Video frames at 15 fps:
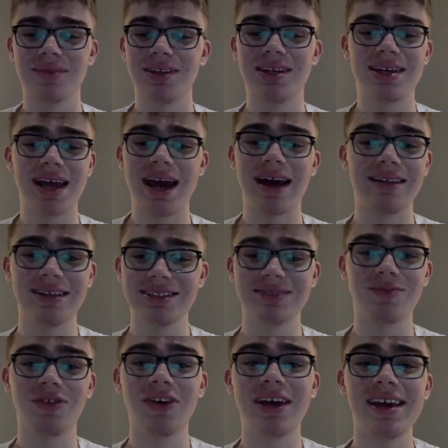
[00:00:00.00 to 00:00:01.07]
Yeah, this
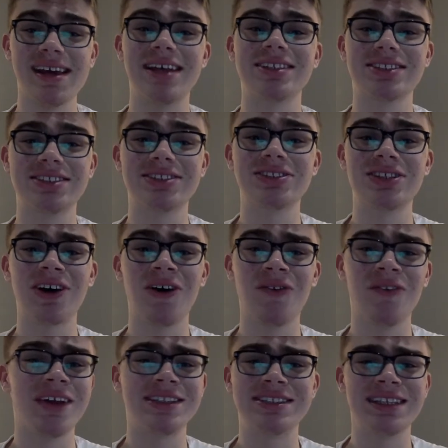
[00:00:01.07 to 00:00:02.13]
movie, it's so
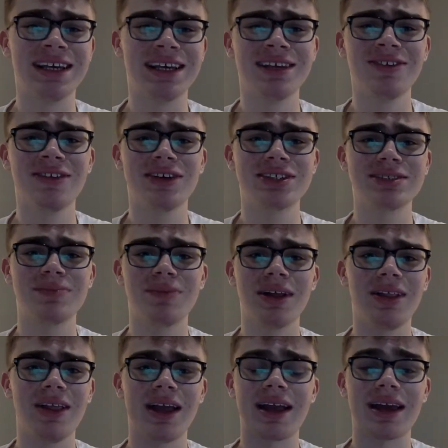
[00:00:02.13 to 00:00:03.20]
ridiculous, but
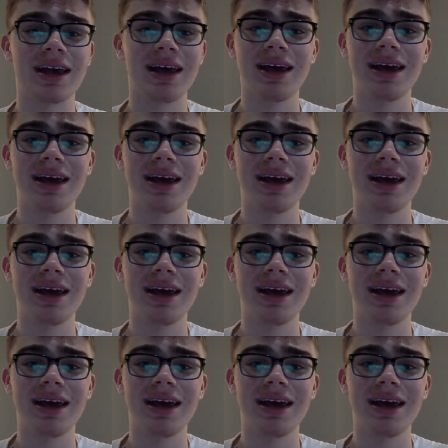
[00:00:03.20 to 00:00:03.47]
like,